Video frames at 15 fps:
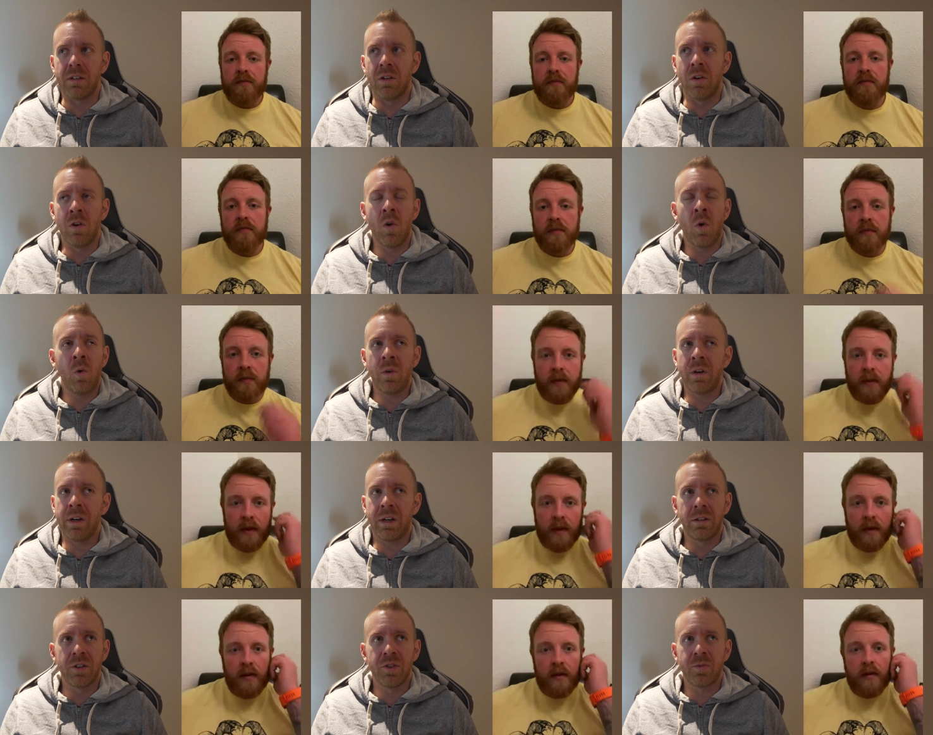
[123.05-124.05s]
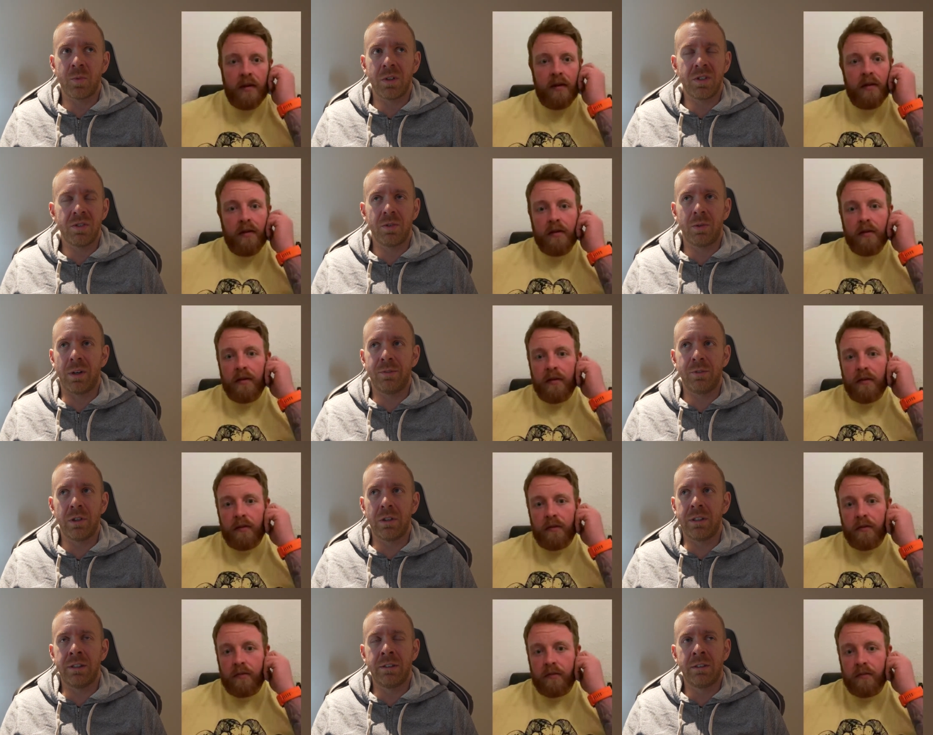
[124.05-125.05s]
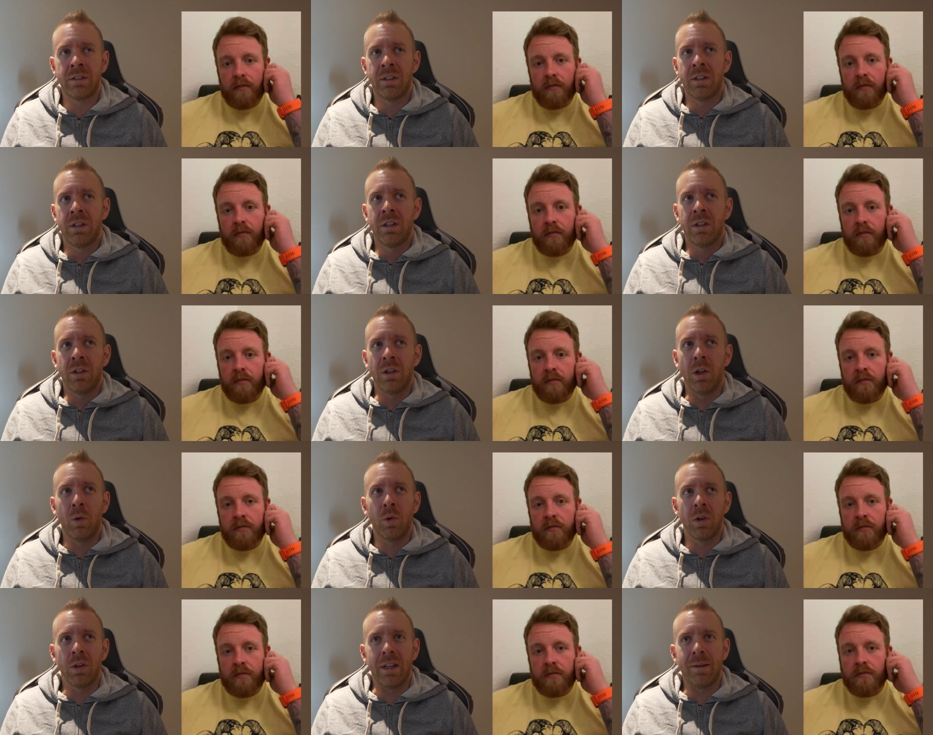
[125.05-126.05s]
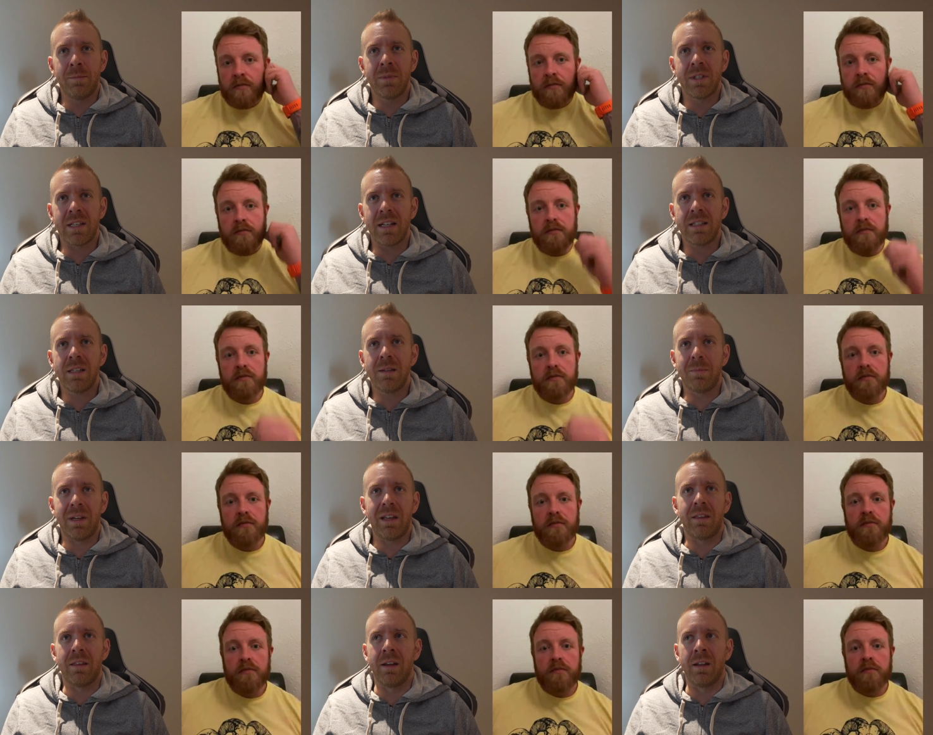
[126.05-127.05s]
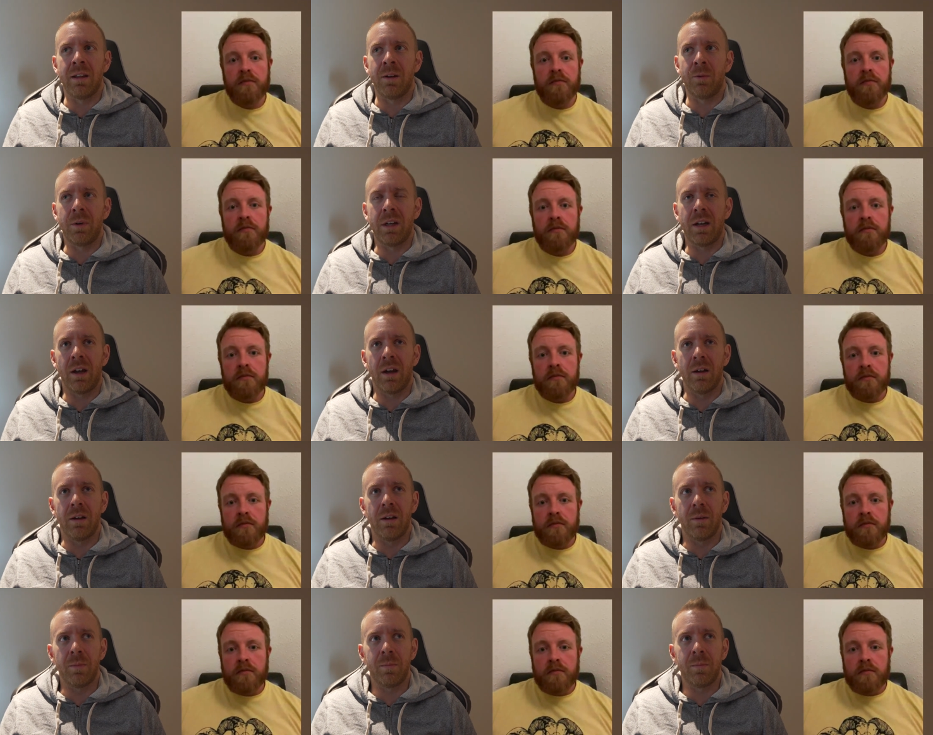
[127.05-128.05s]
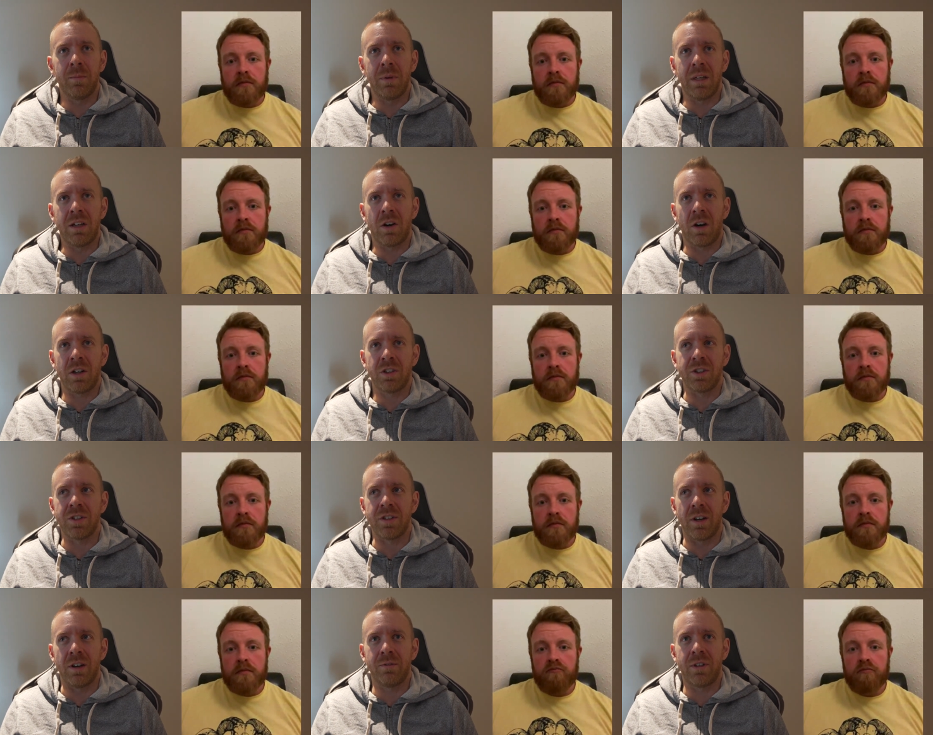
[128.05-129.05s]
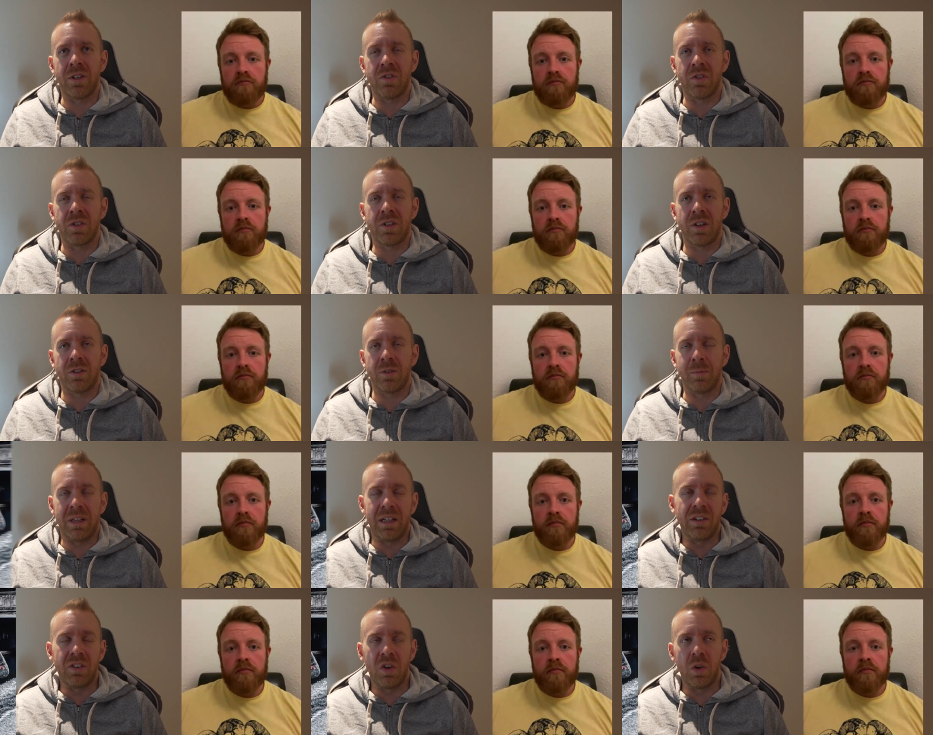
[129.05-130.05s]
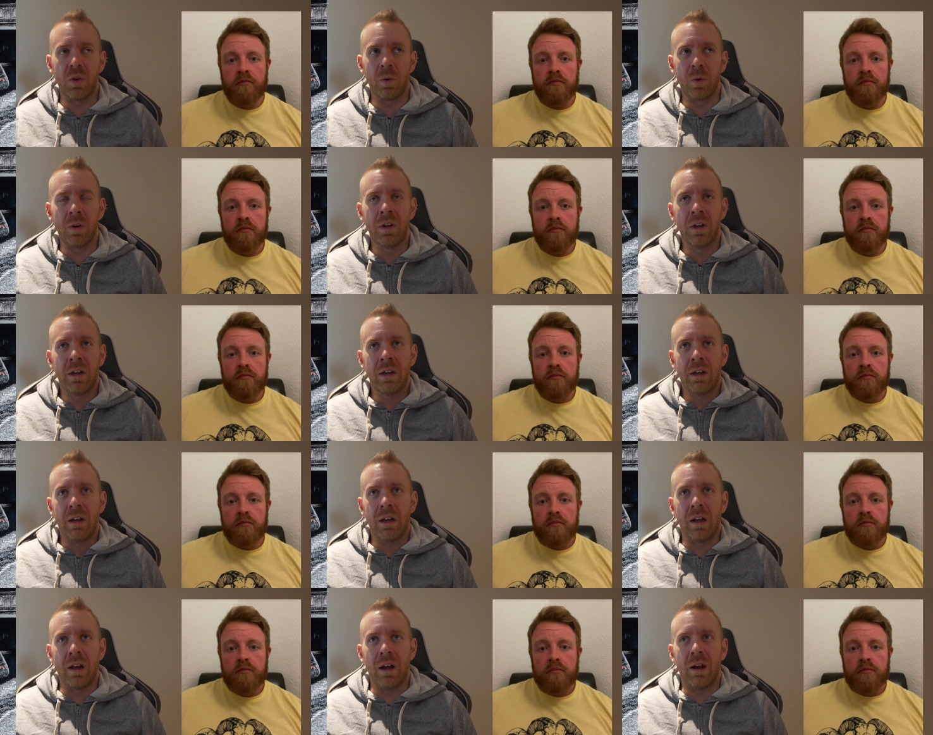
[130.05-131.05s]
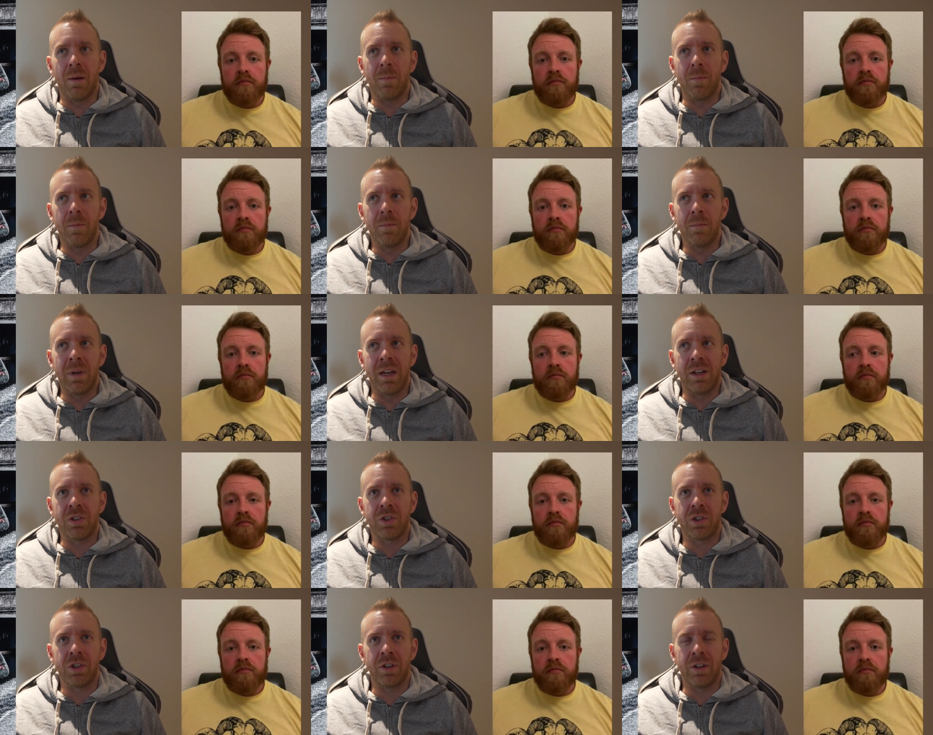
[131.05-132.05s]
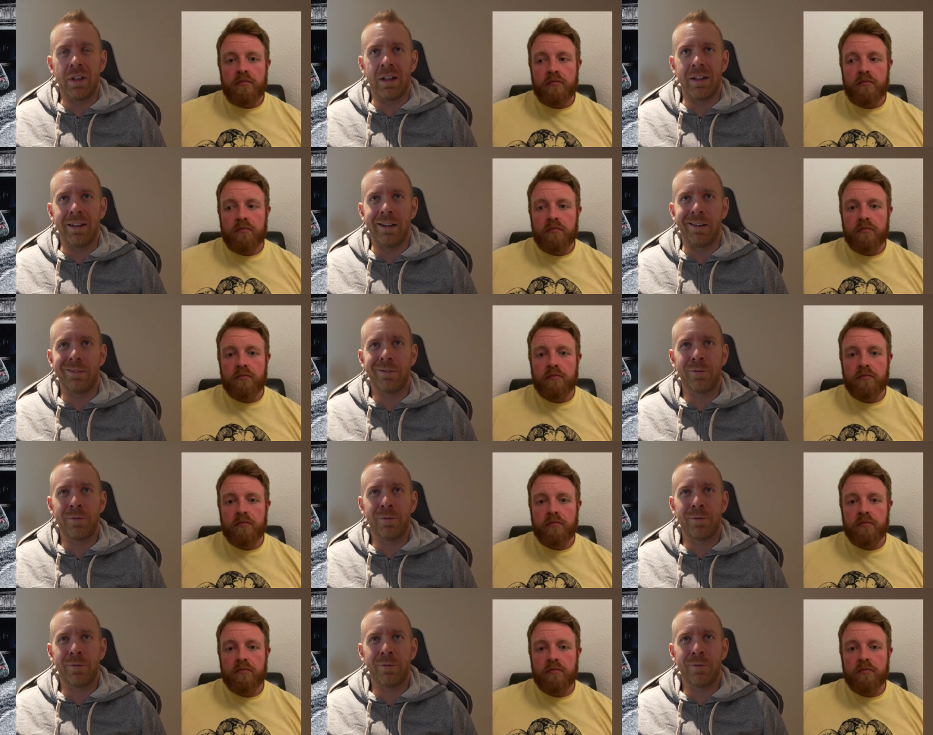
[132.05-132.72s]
Speaker 1: No niggles whatsoever in lower limbs. That's the big thing that we gotta be cautious of because you're such a big dude um, making sure that like